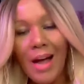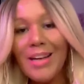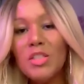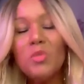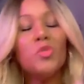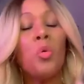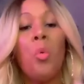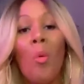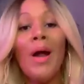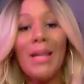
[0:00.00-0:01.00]
I could do
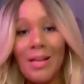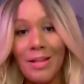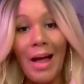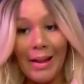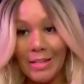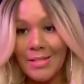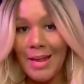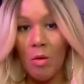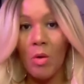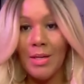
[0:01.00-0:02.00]
20 clients
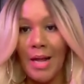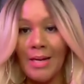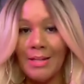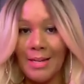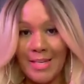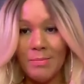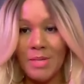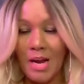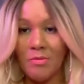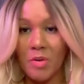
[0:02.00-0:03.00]
now online in that same
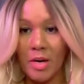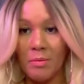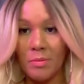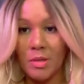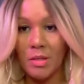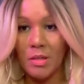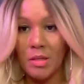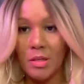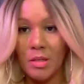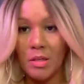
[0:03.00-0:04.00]
time frame.
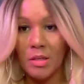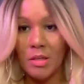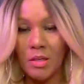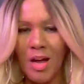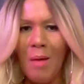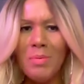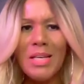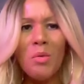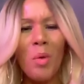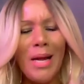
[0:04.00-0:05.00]
I was
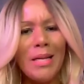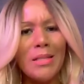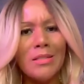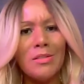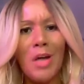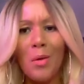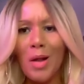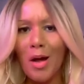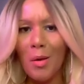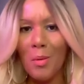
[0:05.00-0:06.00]
like, what in the
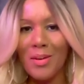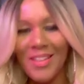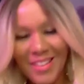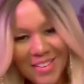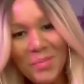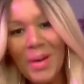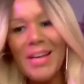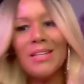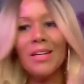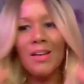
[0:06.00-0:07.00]
dodo? What
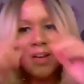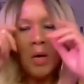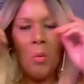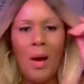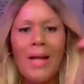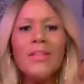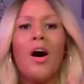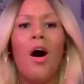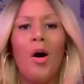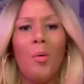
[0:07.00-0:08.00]
in the
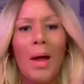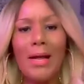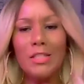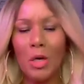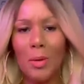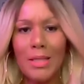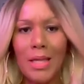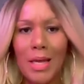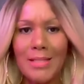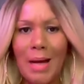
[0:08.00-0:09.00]
old way of doing
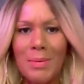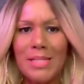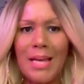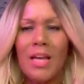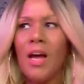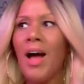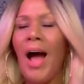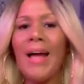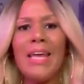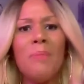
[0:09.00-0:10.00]
things? I was like,
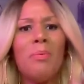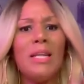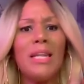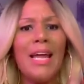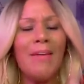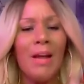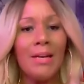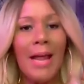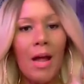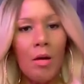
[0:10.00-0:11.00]
I can't believe
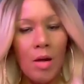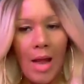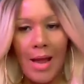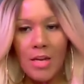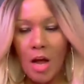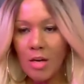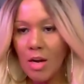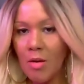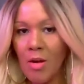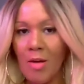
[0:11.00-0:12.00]
now. And y'all
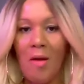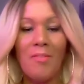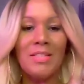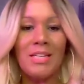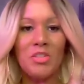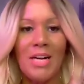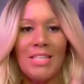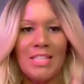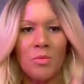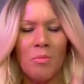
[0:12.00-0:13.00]
know whoever done strategy
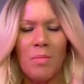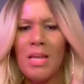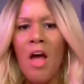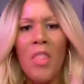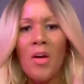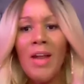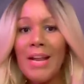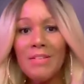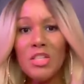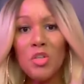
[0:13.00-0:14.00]
session with me, they're not
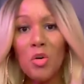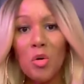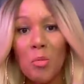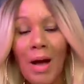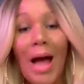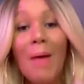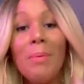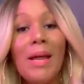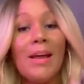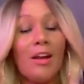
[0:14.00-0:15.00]
even Zoom. I'll
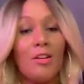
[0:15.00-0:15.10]
be in here.